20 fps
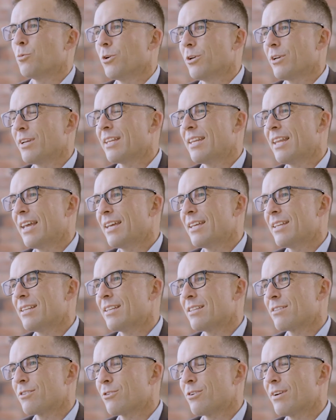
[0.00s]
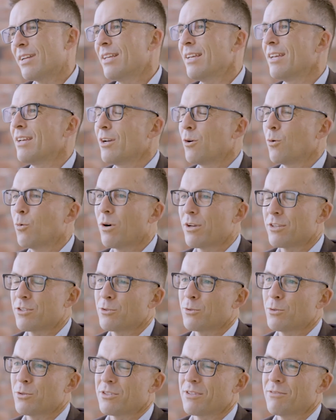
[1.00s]
work in that industry, what
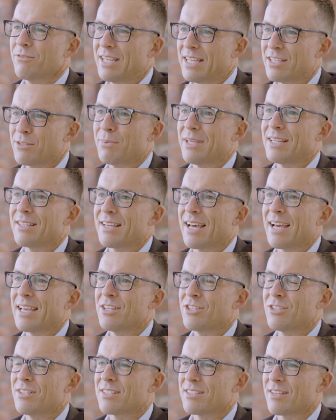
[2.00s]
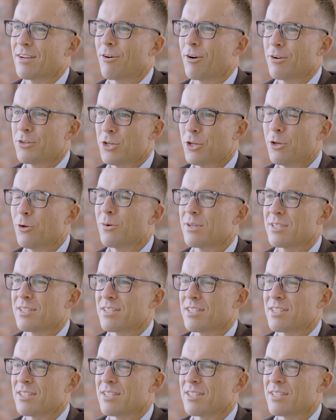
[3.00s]
sorts of expectations are on you as